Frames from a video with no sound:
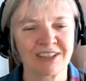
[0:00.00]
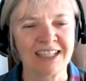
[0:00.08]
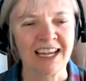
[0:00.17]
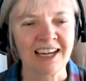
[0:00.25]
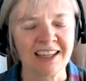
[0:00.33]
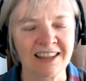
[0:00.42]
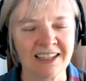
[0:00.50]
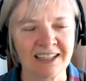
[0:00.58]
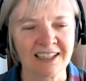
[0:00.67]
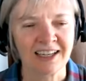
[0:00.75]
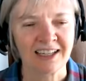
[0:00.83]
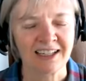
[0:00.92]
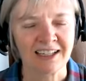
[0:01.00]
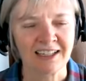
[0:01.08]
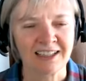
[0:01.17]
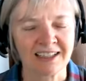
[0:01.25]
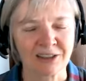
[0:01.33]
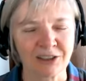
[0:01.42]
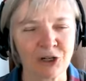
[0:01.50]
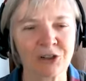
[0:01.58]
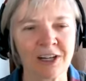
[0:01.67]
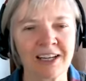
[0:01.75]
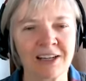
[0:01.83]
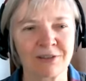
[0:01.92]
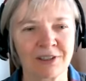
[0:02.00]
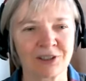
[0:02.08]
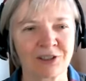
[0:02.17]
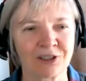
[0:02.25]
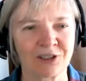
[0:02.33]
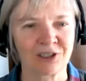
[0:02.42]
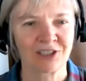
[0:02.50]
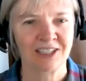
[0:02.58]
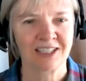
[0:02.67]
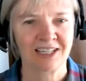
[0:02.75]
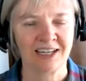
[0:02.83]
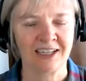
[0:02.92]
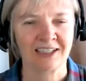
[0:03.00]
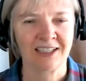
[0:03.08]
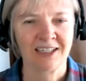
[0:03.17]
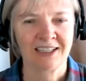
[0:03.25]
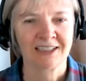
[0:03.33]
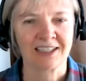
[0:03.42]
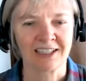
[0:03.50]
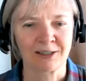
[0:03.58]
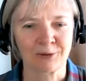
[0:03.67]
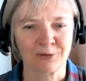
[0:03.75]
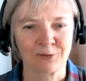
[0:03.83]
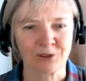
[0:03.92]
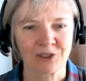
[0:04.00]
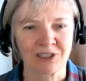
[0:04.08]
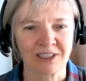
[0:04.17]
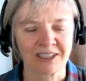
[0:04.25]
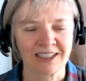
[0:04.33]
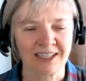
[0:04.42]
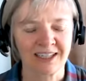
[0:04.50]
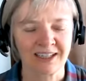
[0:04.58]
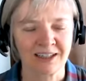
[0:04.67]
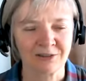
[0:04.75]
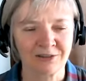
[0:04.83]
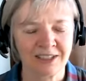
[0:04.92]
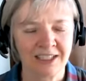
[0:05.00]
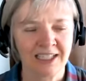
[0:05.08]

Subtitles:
day that a creative excursion day that I was fortunate to have.